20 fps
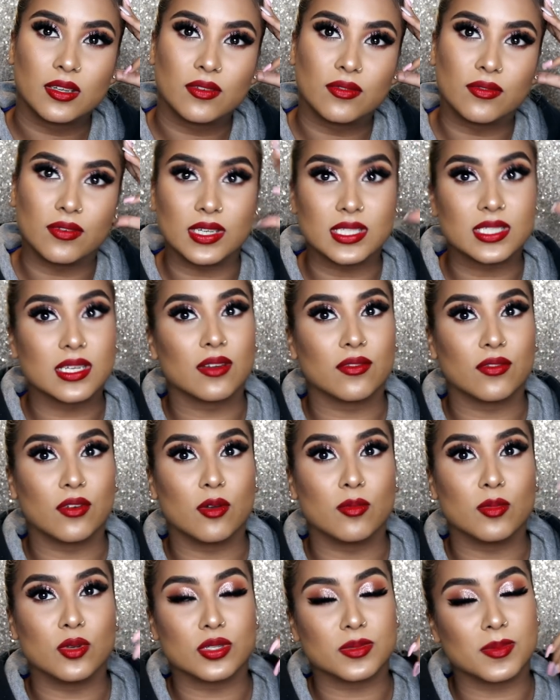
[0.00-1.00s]
First and
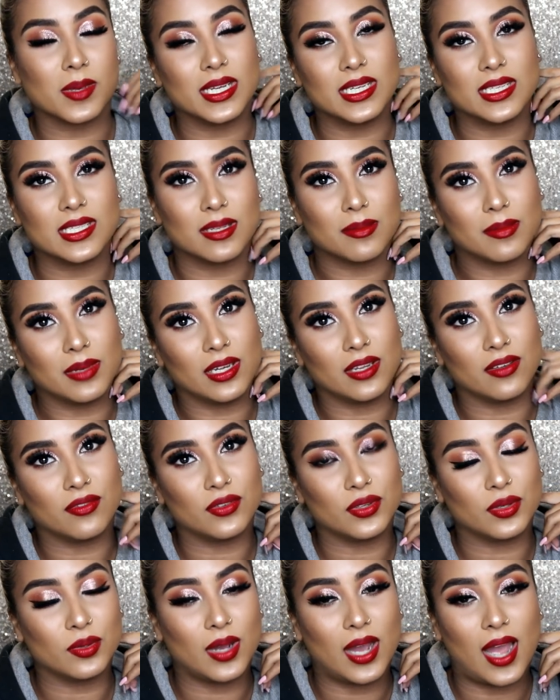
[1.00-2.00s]
foremost, my niece and my
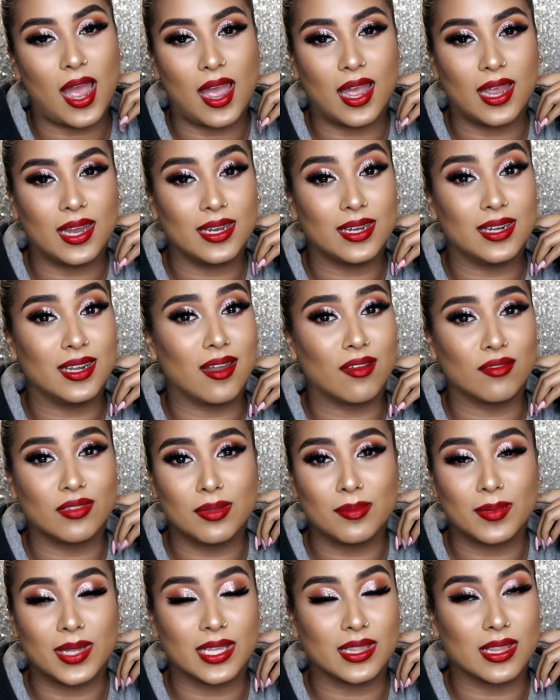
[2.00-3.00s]
nephew. I love
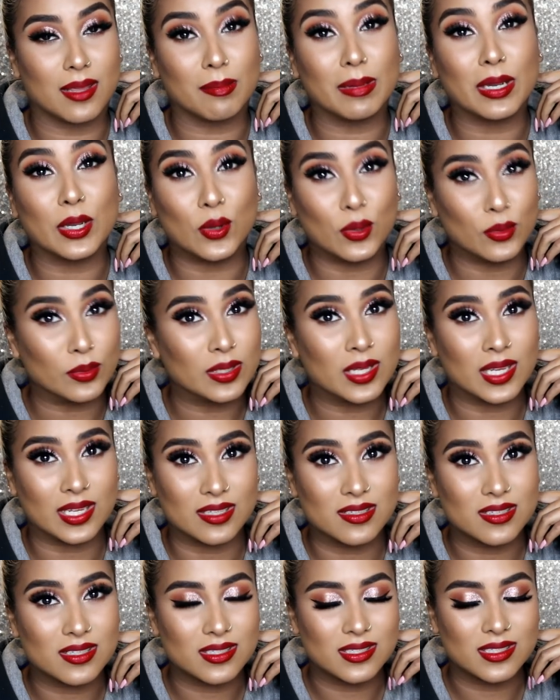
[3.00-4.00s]
them like they're my own
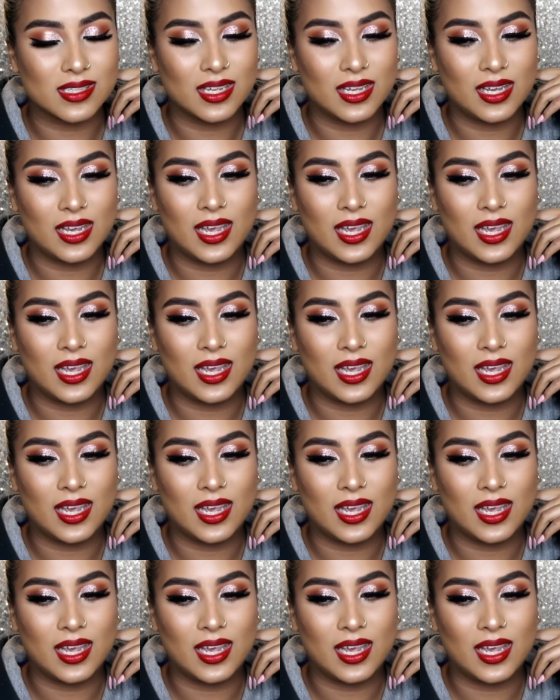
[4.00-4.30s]
kids,